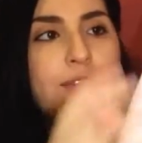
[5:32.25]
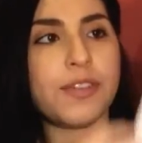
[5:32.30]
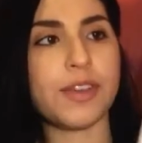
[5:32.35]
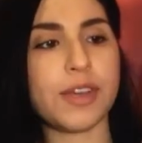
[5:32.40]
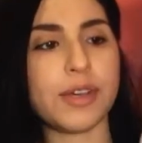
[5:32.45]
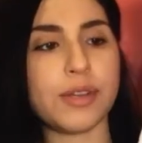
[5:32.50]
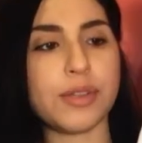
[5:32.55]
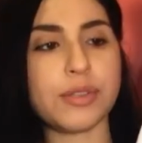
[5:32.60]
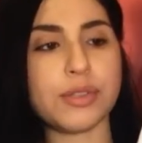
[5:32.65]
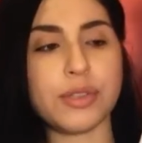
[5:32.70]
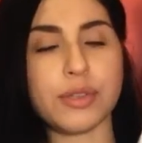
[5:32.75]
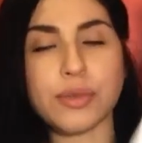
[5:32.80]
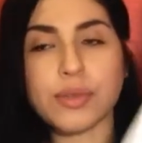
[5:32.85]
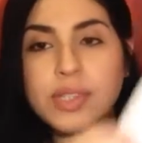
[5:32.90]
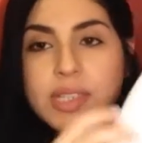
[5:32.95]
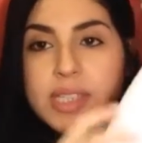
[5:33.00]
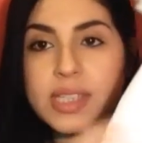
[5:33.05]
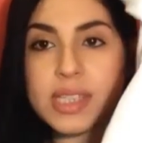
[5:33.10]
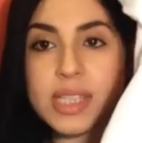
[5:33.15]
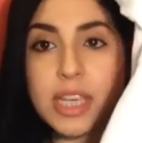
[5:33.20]
feel through
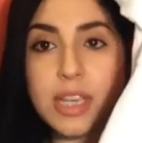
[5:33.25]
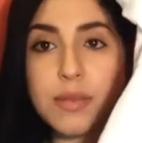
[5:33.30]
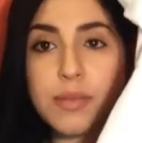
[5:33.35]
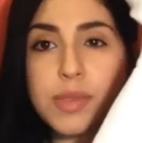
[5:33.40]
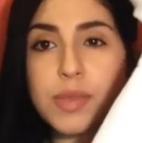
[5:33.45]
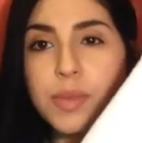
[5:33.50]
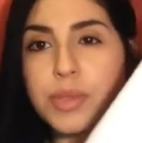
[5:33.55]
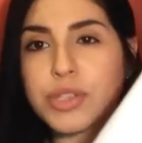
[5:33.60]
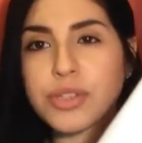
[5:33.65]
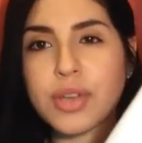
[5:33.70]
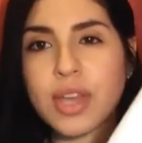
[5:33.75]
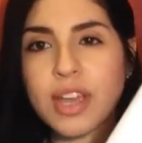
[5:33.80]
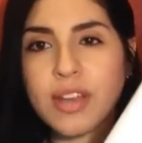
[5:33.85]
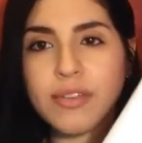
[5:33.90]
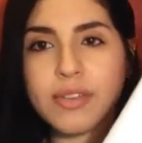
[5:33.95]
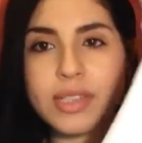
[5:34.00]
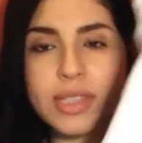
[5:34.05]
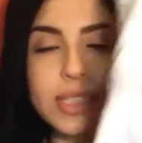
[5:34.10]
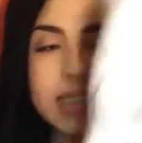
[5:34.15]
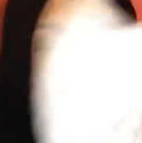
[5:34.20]
the seams, but you
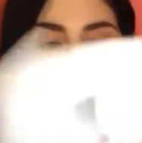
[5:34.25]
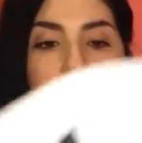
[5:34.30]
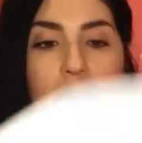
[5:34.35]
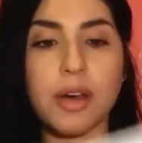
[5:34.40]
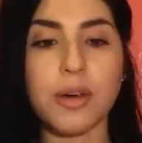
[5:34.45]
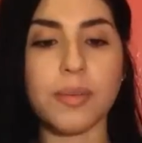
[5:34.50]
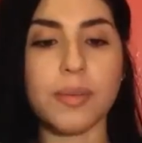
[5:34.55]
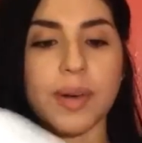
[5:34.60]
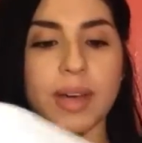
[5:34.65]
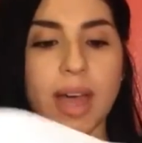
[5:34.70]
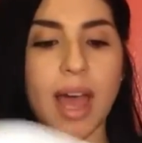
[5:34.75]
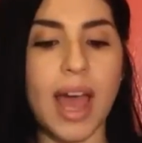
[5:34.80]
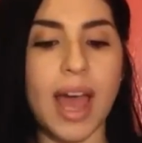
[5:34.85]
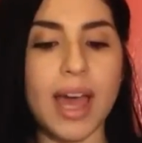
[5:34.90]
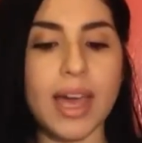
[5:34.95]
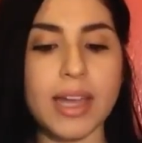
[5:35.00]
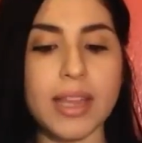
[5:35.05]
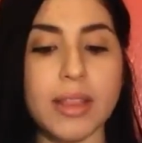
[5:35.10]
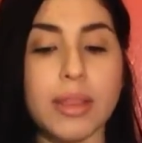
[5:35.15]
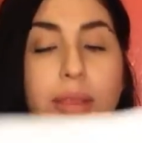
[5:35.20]
can't really tell. But
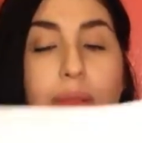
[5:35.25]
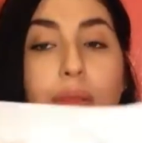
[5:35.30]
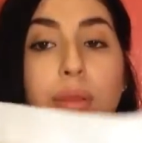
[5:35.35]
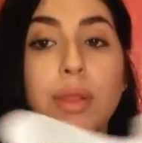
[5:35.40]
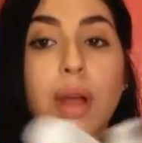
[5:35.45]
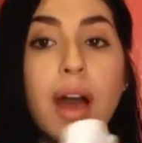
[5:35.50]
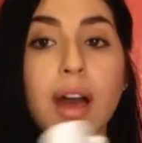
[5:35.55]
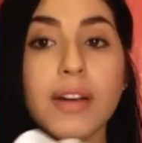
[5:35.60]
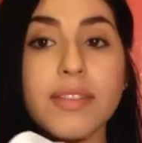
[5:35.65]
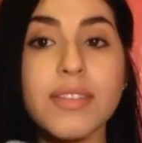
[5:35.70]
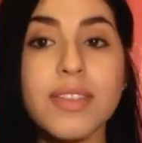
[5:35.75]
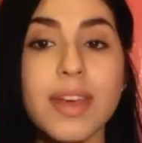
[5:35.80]
I love